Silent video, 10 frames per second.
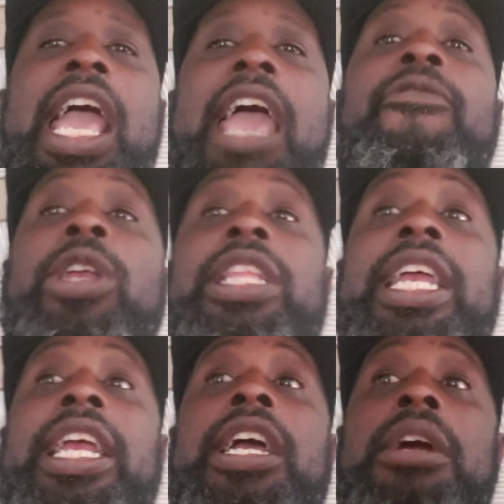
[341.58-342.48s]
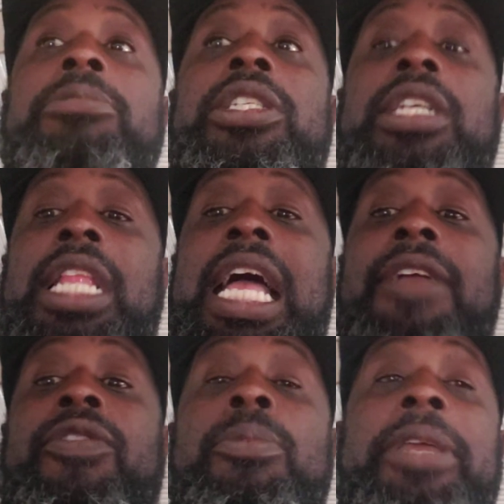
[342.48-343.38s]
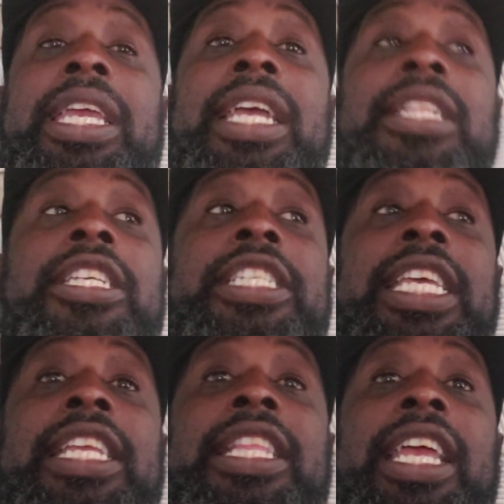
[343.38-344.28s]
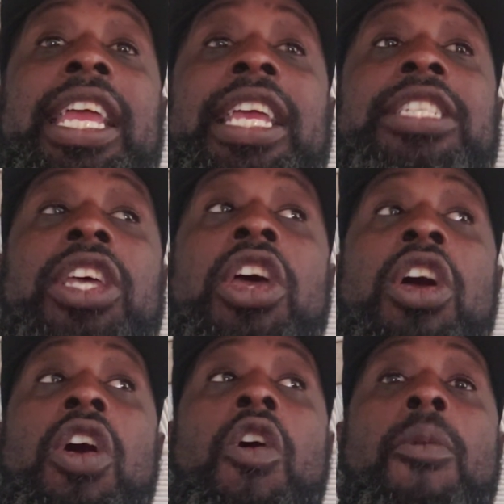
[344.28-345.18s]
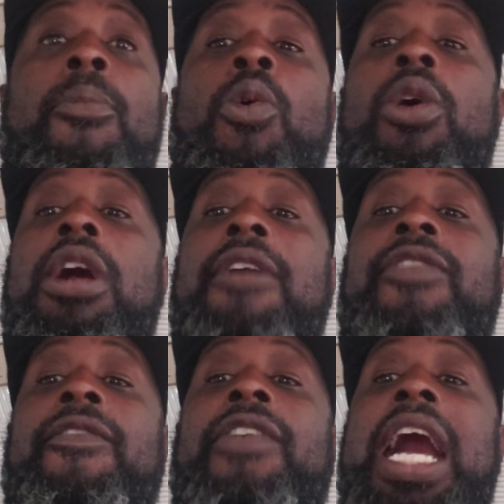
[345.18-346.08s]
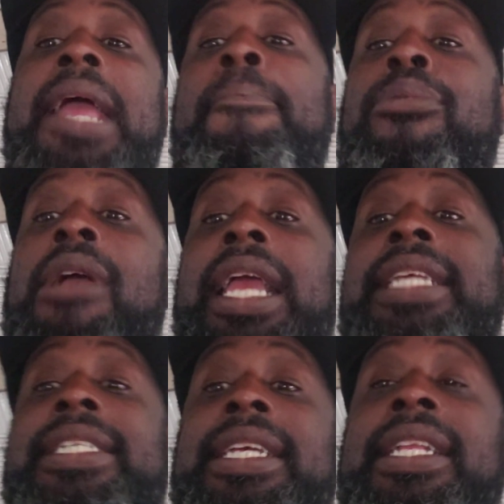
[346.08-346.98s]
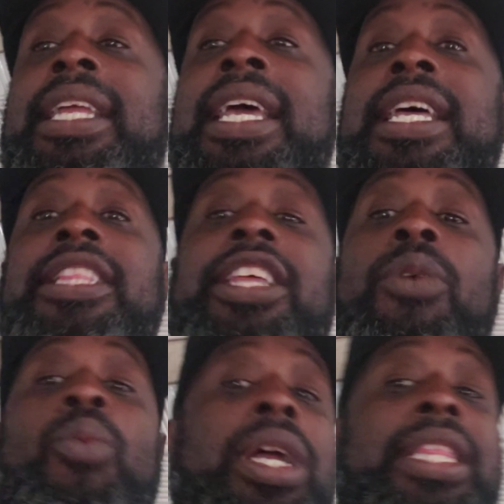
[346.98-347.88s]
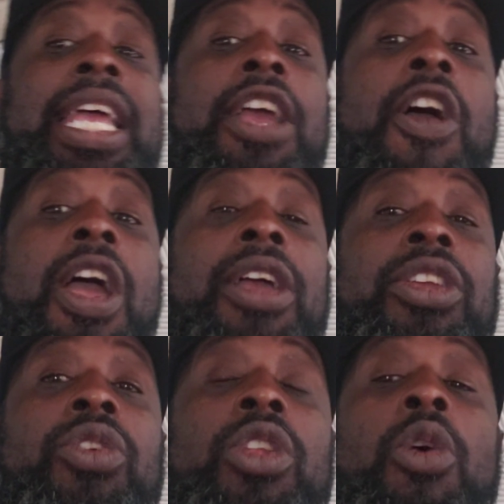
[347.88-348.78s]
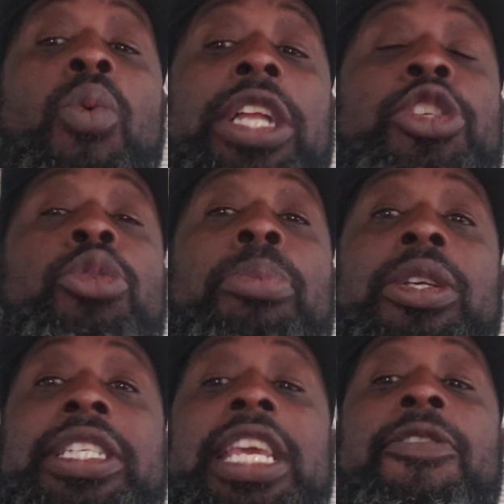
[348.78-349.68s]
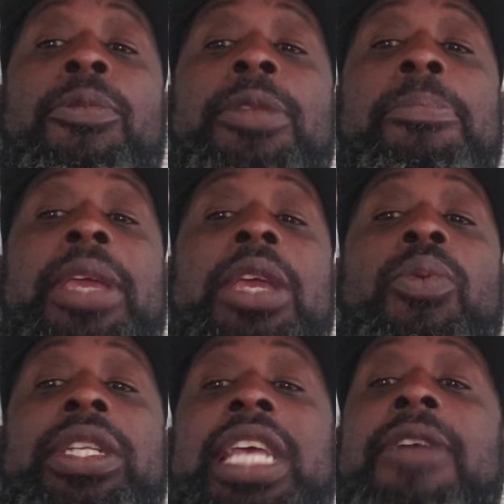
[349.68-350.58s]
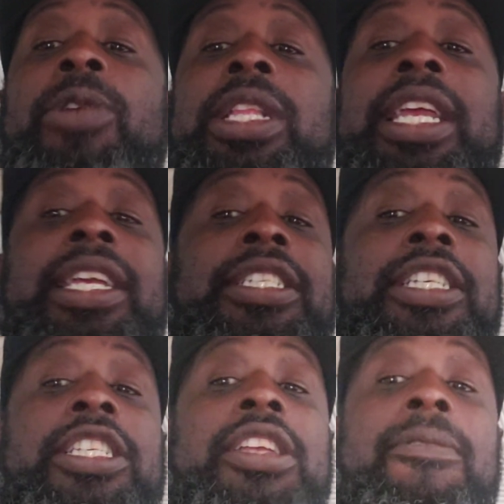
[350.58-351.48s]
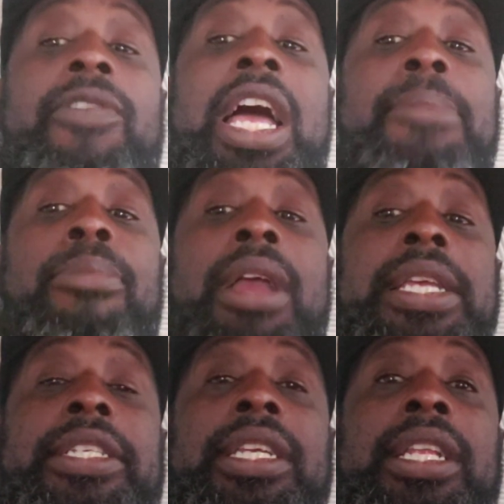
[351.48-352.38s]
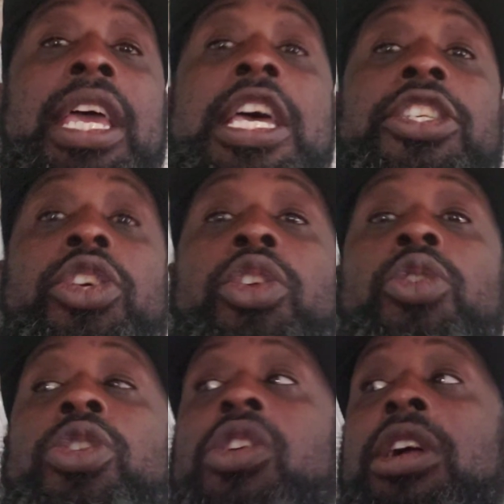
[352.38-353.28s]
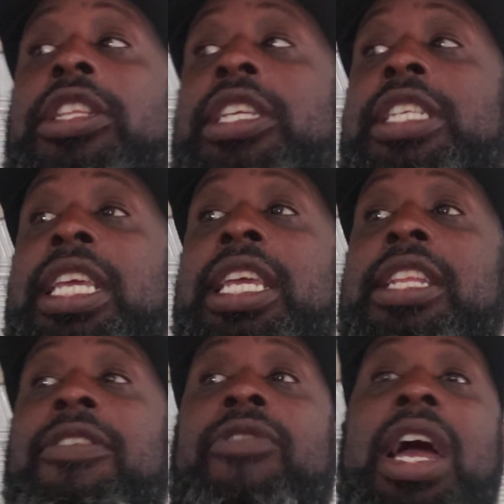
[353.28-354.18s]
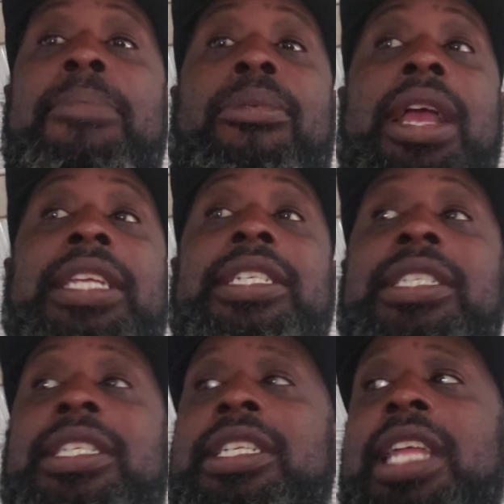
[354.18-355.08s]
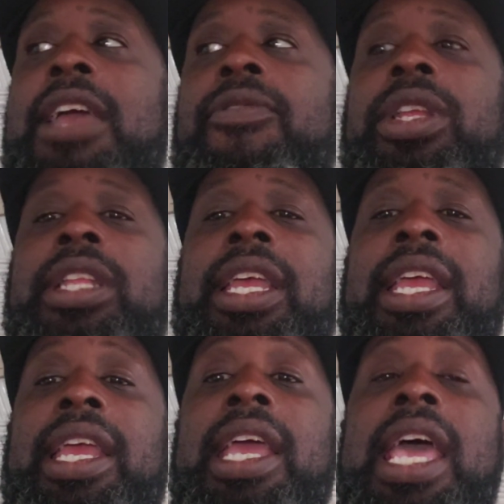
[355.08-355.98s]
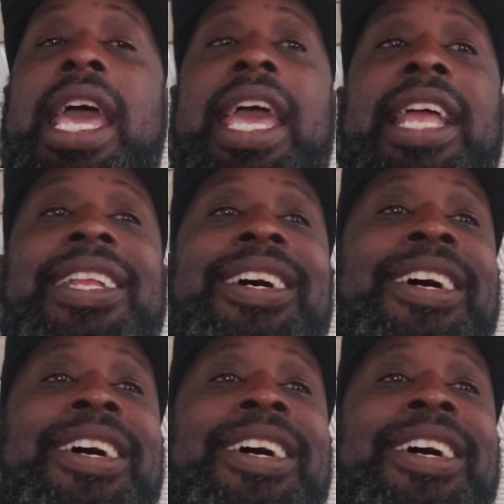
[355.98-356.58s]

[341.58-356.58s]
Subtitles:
everything comes to life. You begin to see things on more of a vibration than what they, what you perceive them to be, which everything is just a vibration. So you start to see the vibrations in everything. And